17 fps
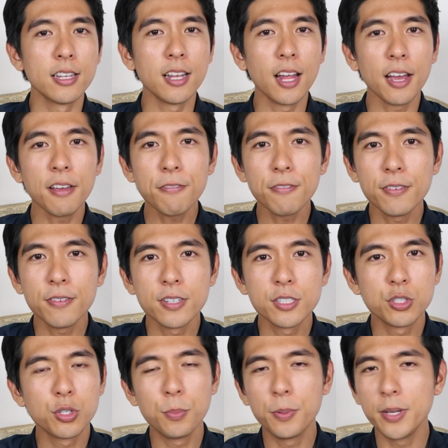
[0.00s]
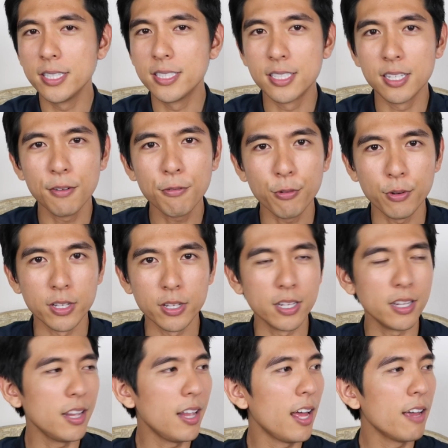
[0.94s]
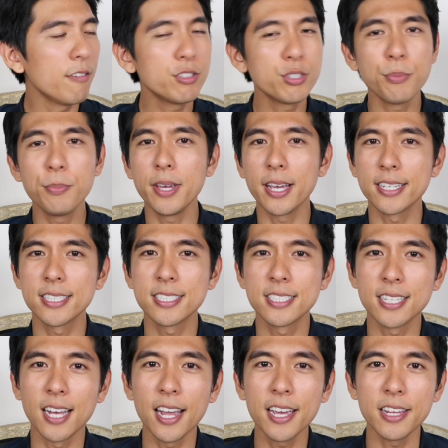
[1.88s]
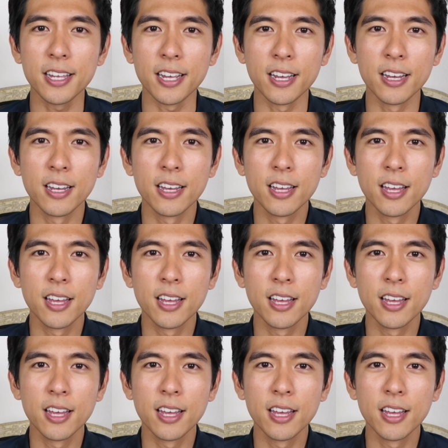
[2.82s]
Life should be different. Life should be exciting.